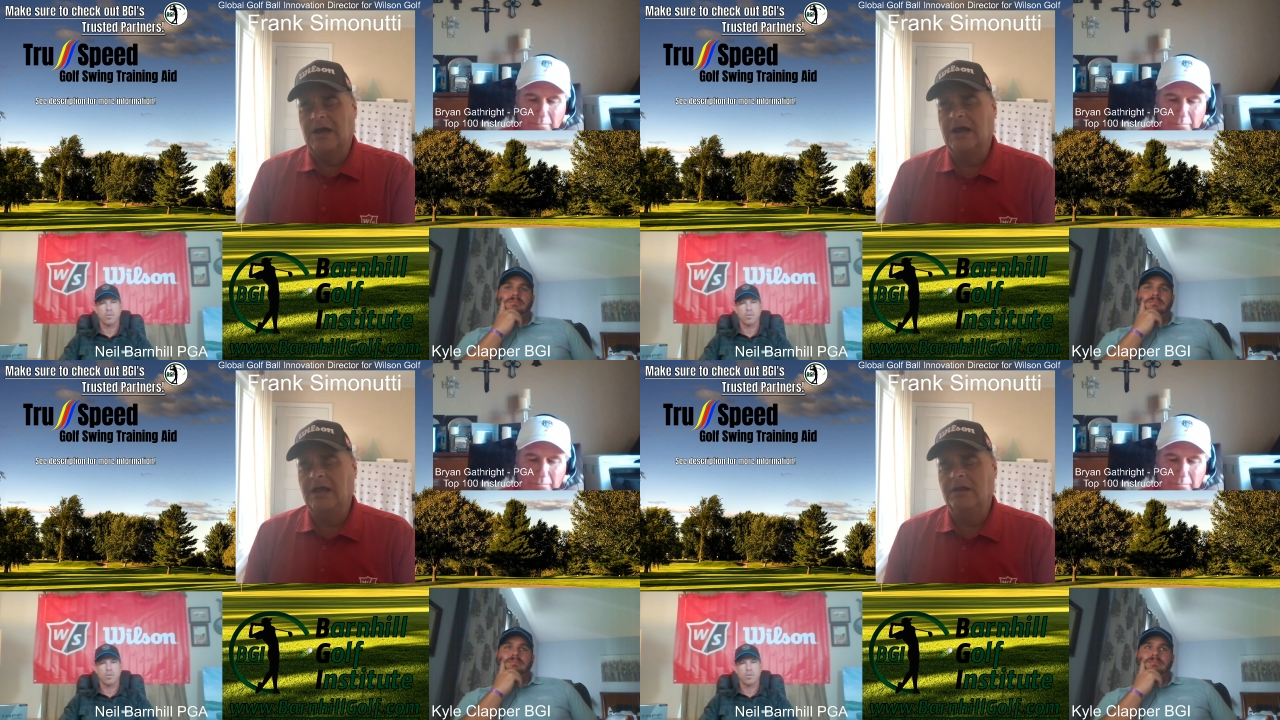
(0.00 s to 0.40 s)

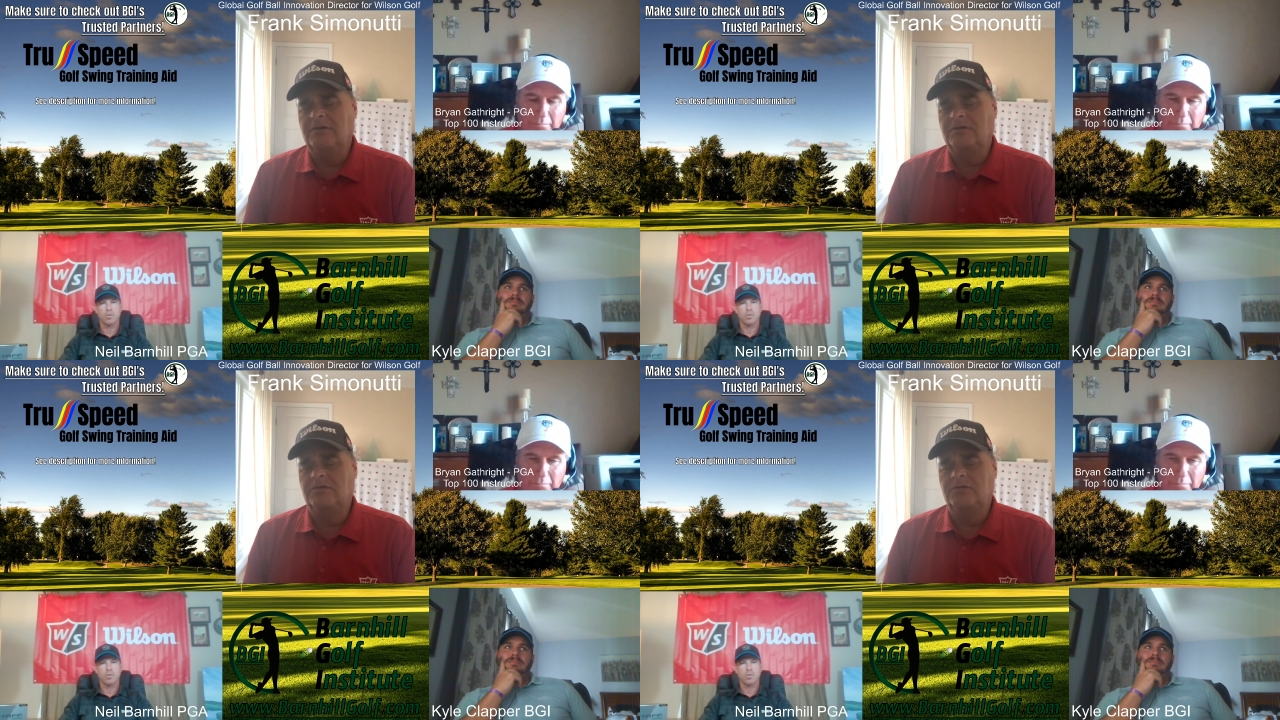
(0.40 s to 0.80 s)
I
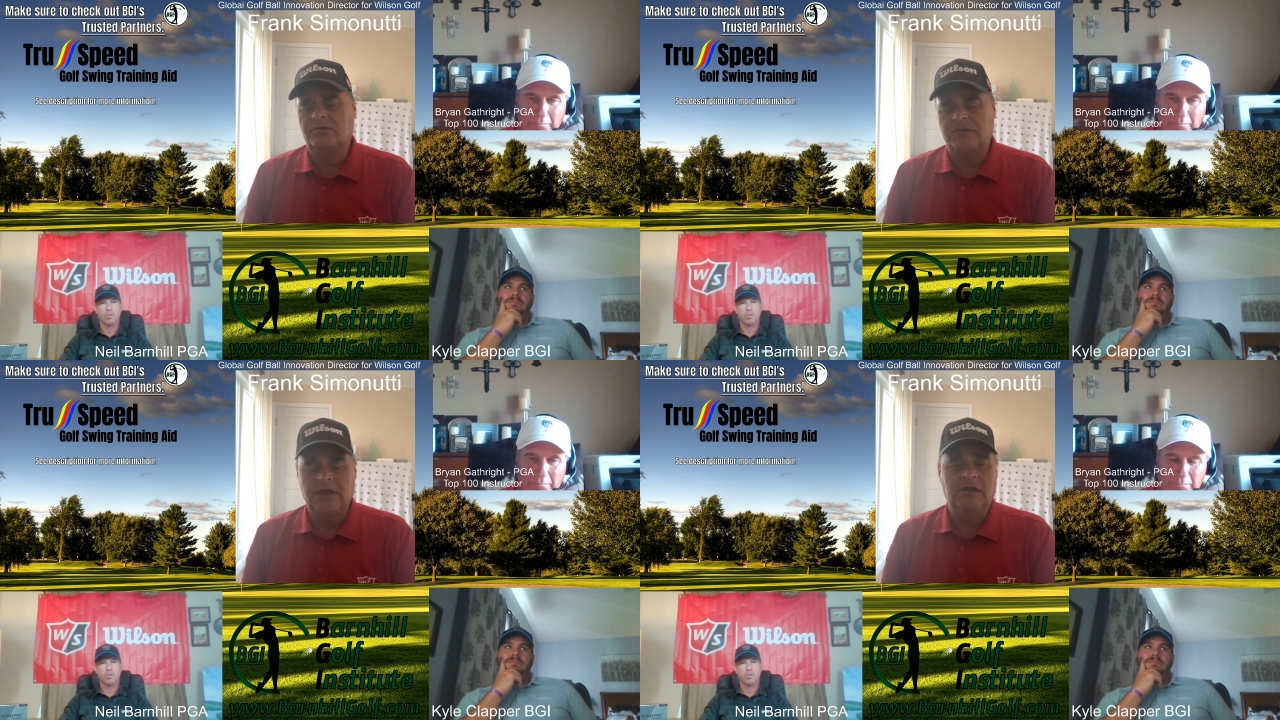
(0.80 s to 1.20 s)

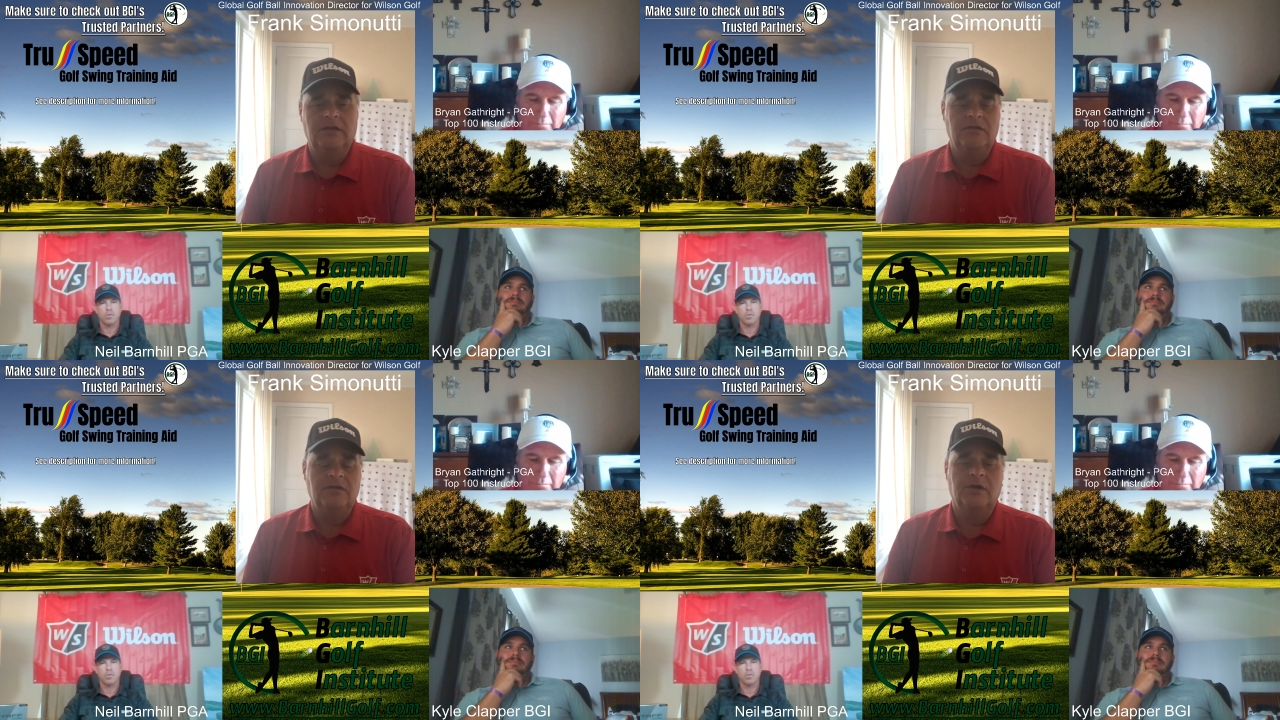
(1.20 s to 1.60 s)

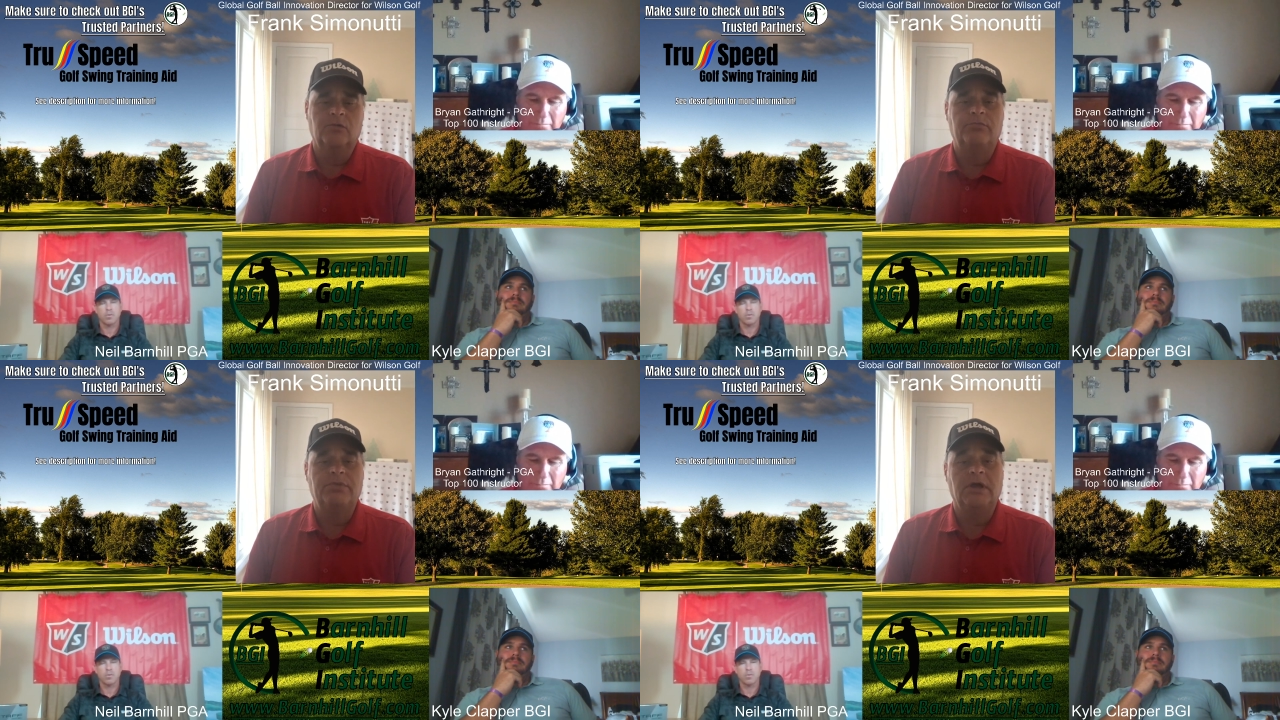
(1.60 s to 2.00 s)
think that it
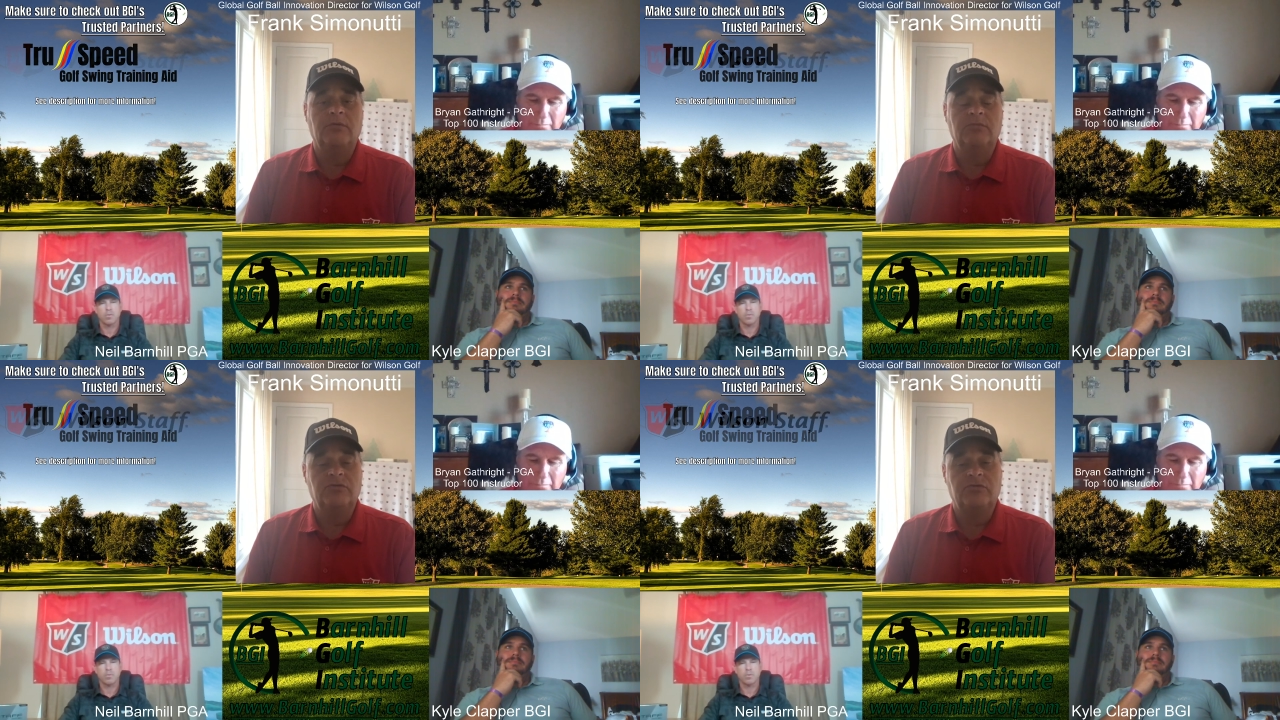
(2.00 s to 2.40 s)
would be a
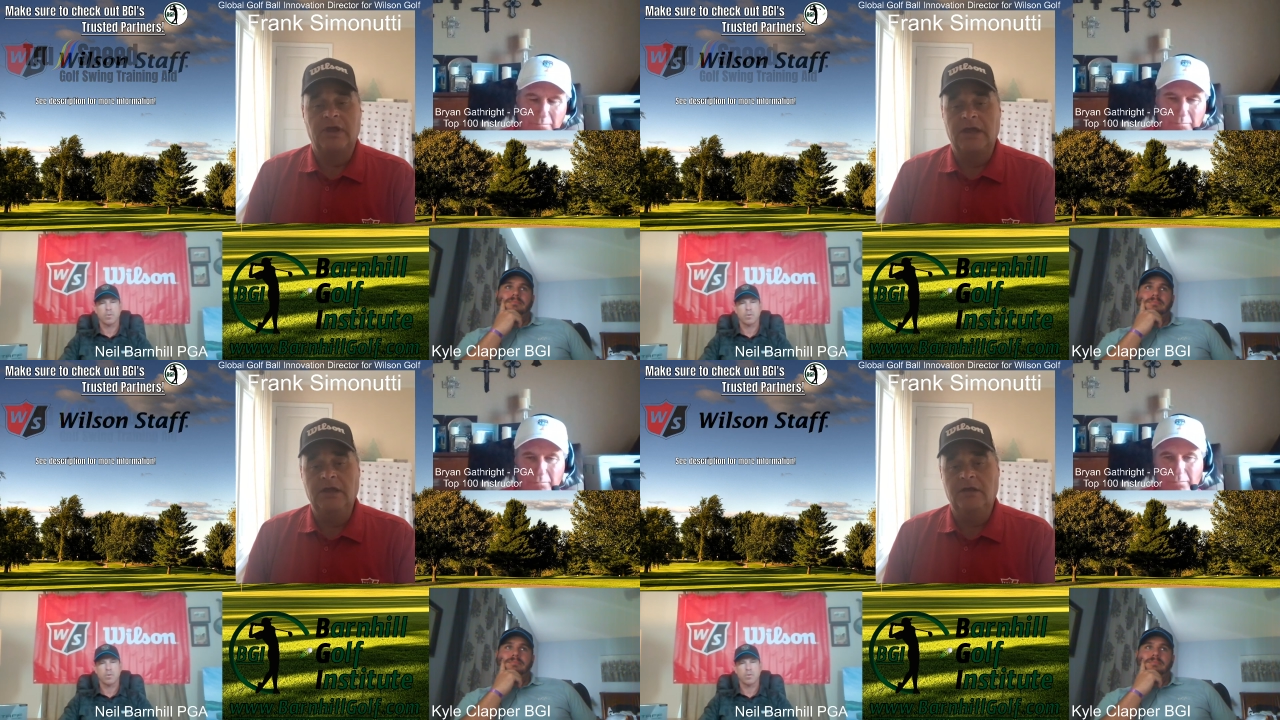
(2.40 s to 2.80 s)

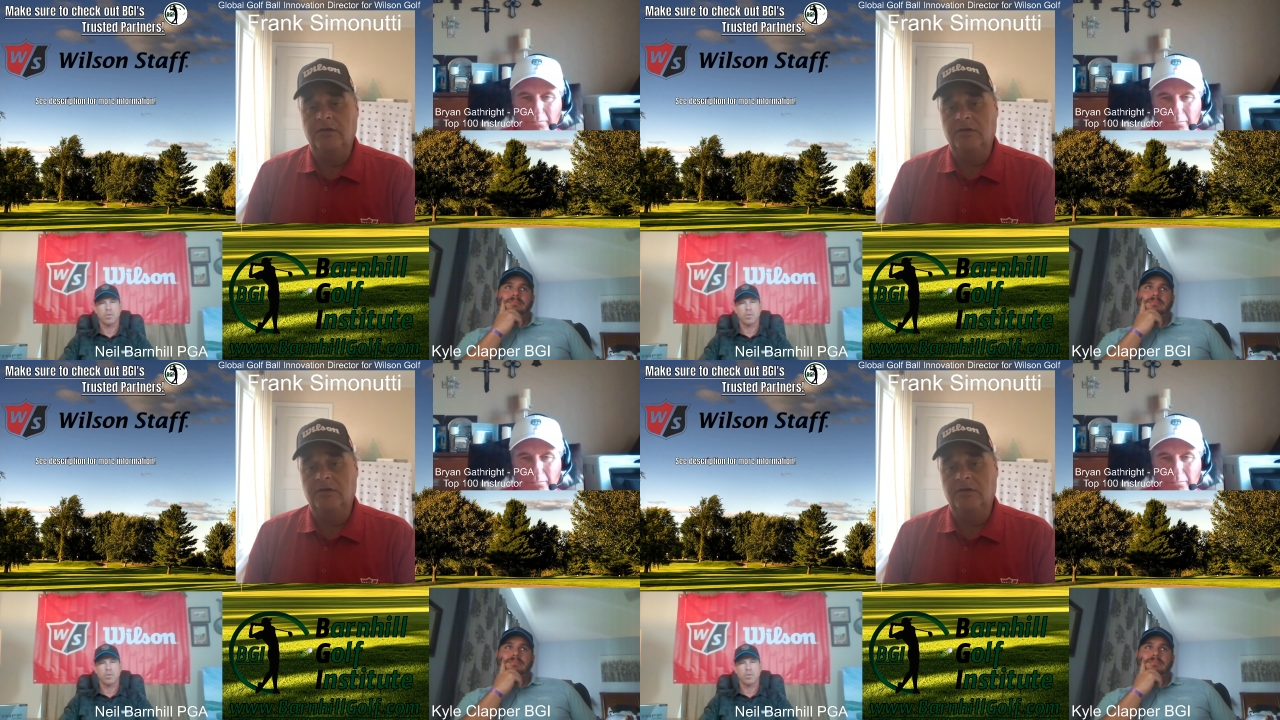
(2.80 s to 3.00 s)
mistake